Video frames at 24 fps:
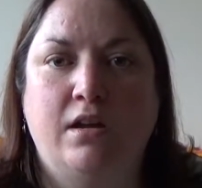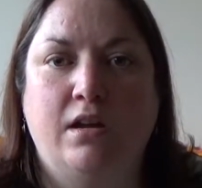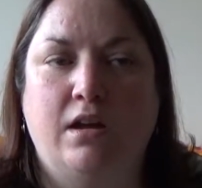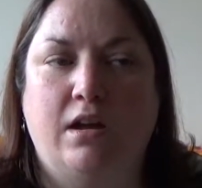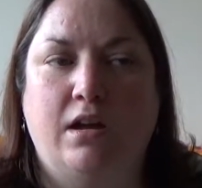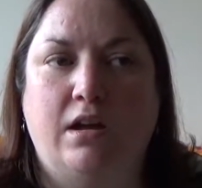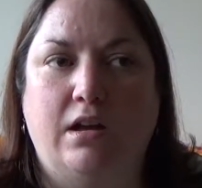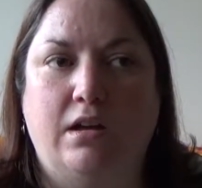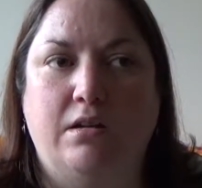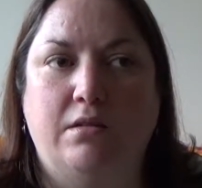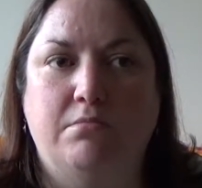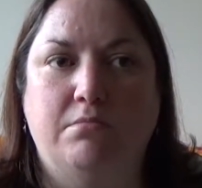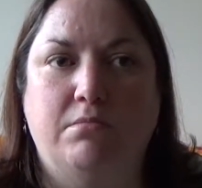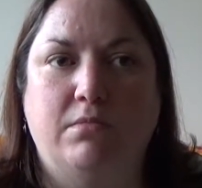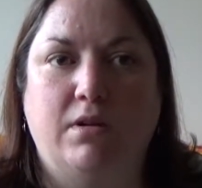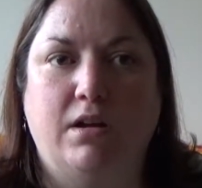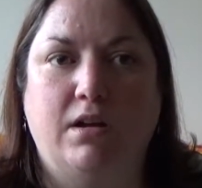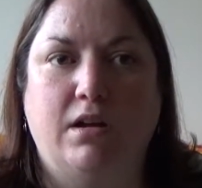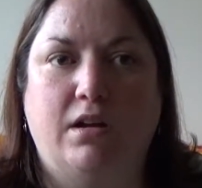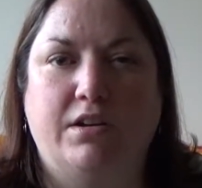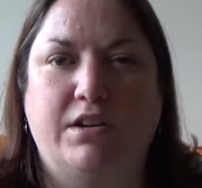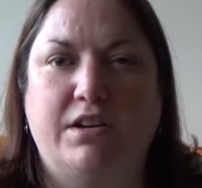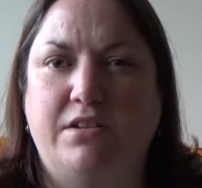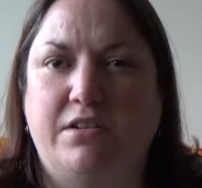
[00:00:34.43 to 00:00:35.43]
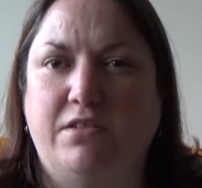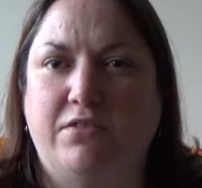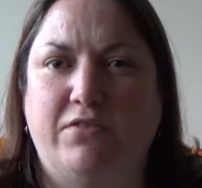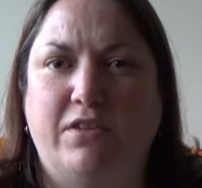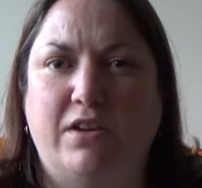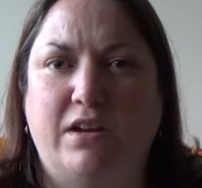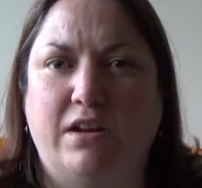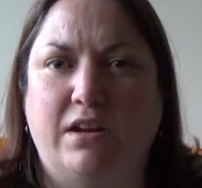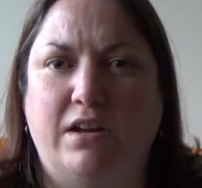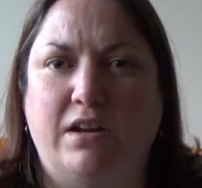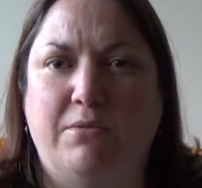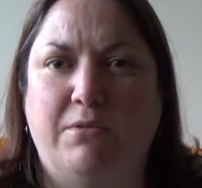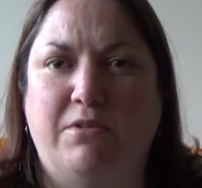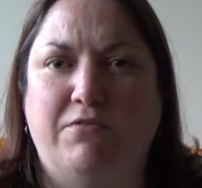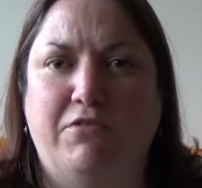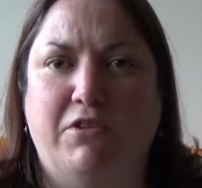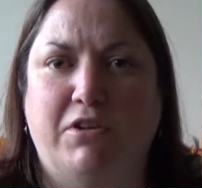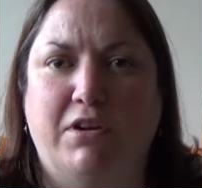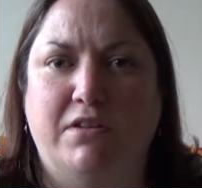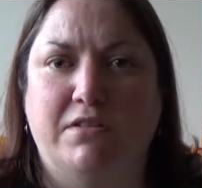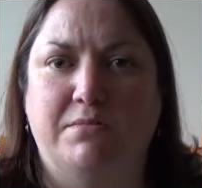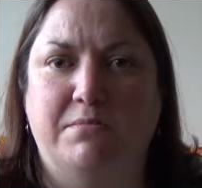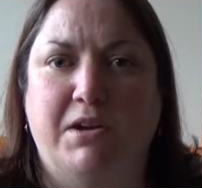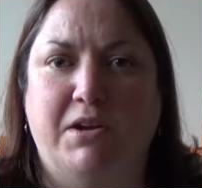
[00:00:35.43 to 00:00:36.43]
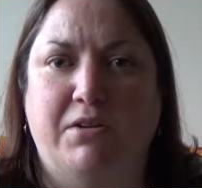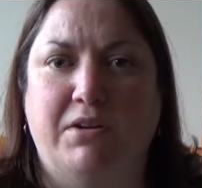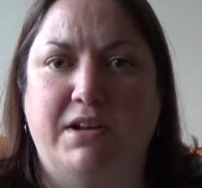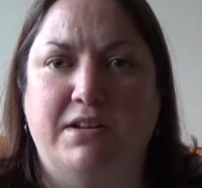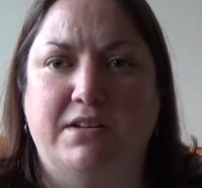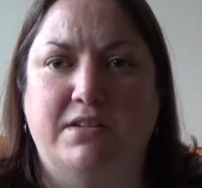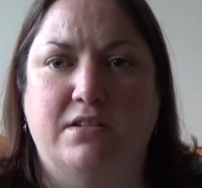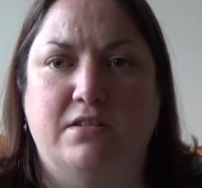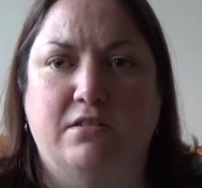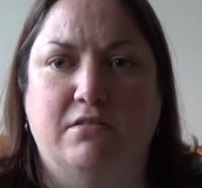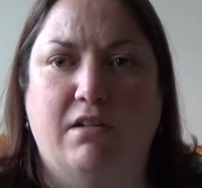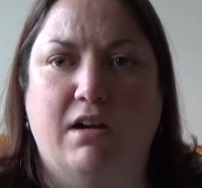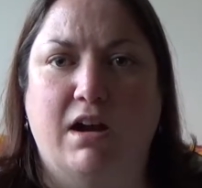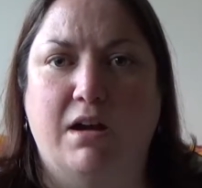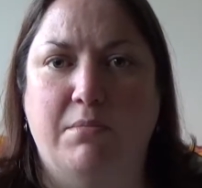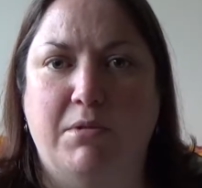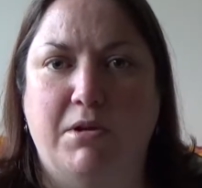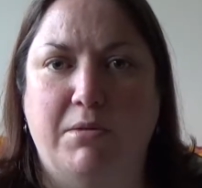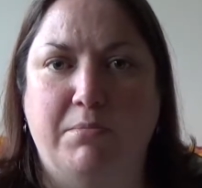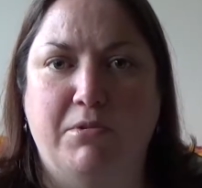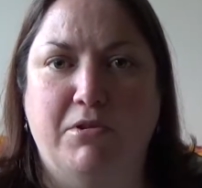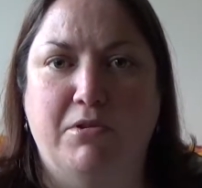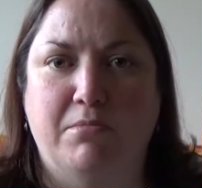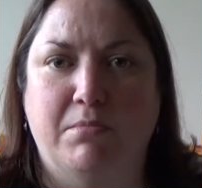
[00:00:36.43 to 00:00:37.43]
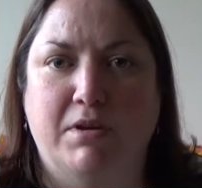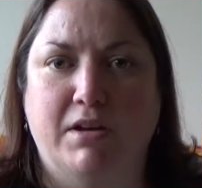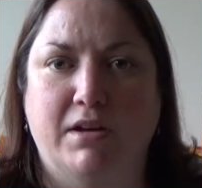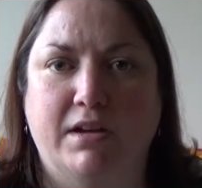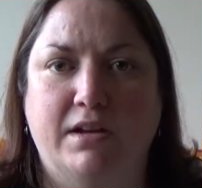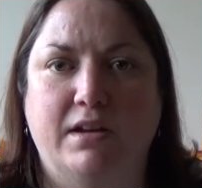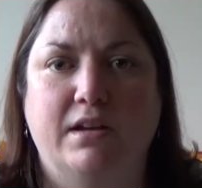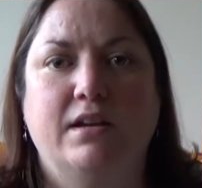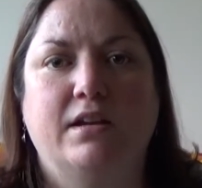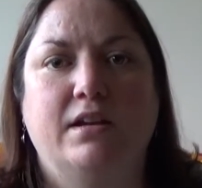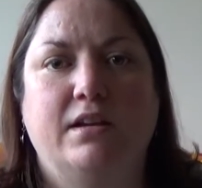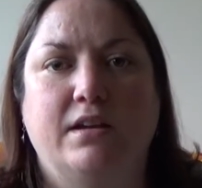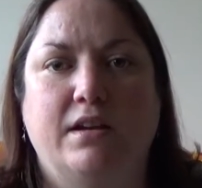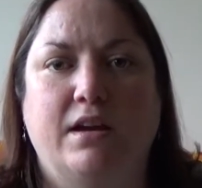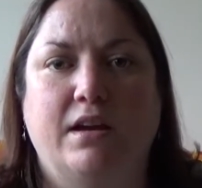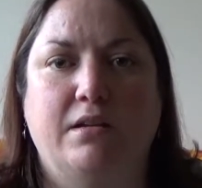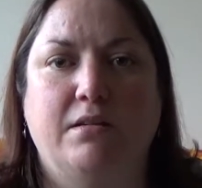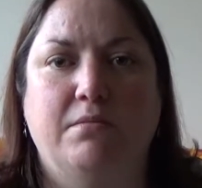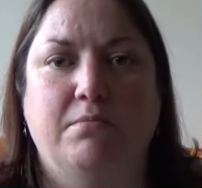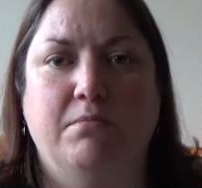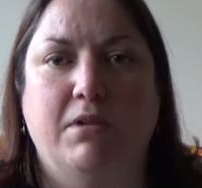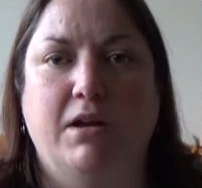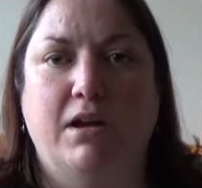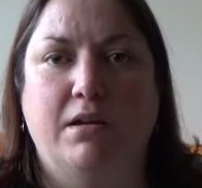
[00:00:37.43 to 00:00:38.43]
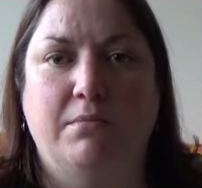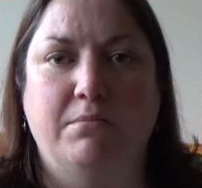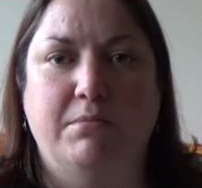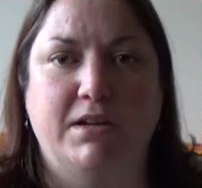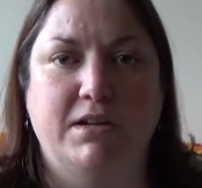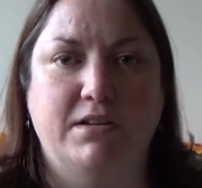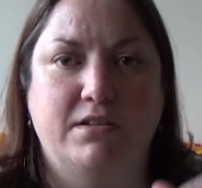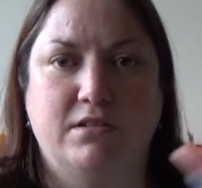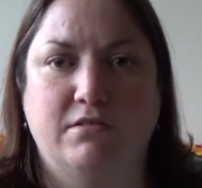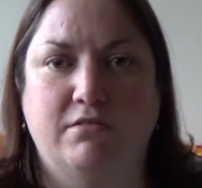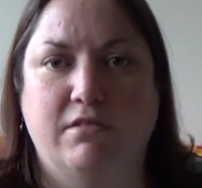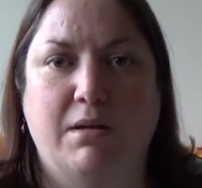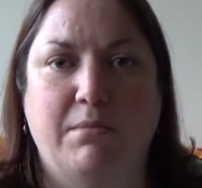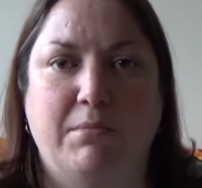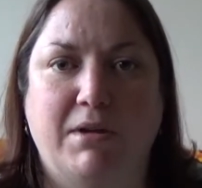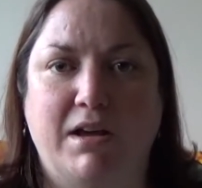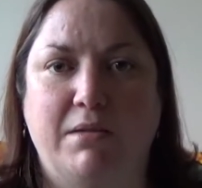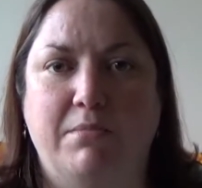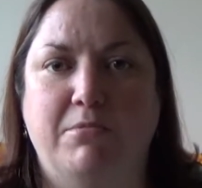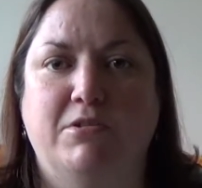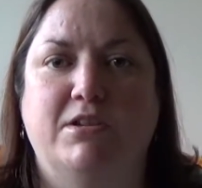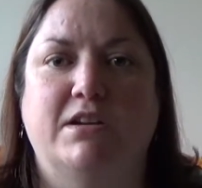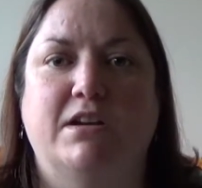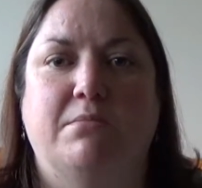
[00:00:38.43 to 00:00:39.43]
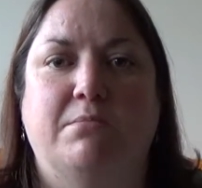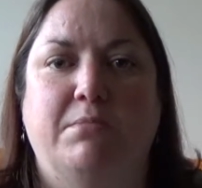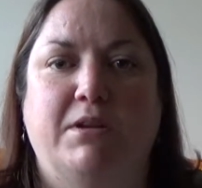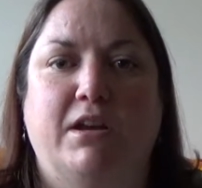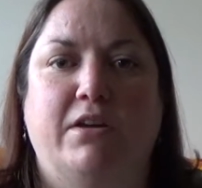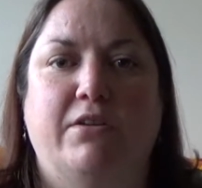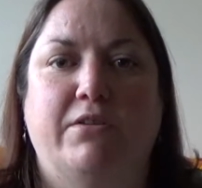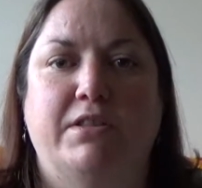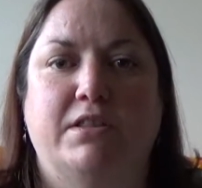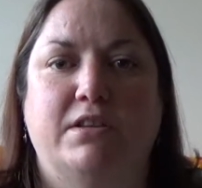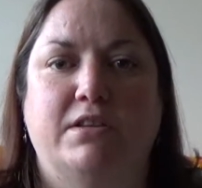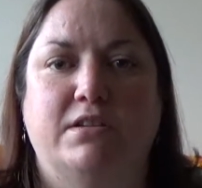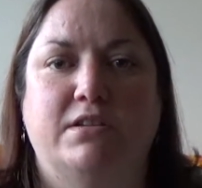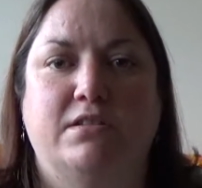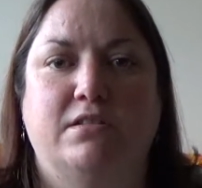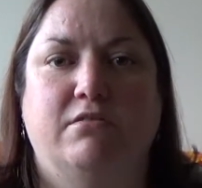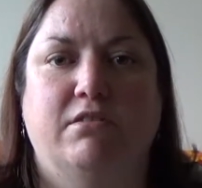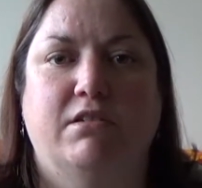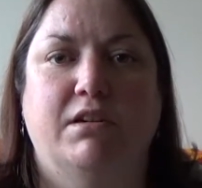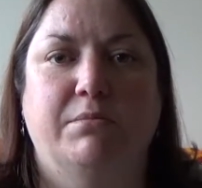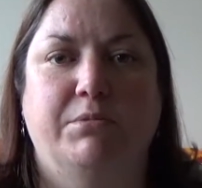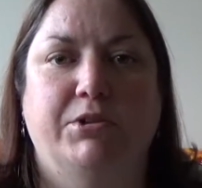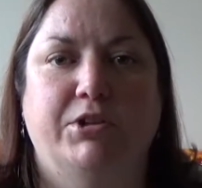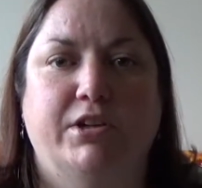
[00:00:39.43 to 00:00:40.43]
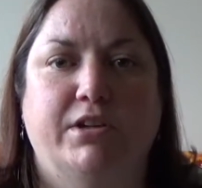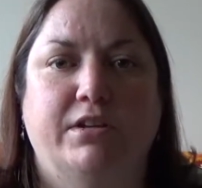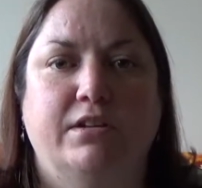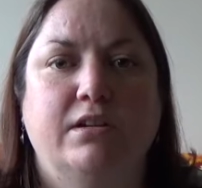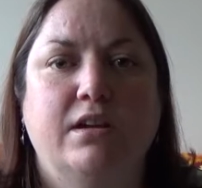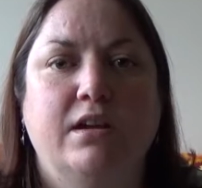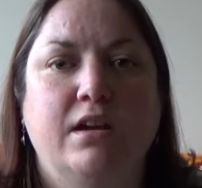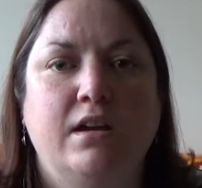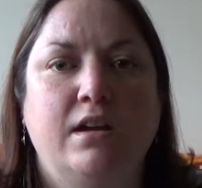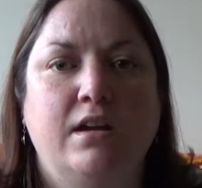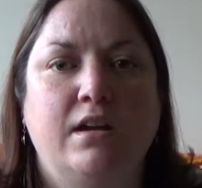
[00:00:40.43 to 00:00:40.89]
I don't know if anyone follows me on Instagram. I'll put my name, Instagram label down below in the description.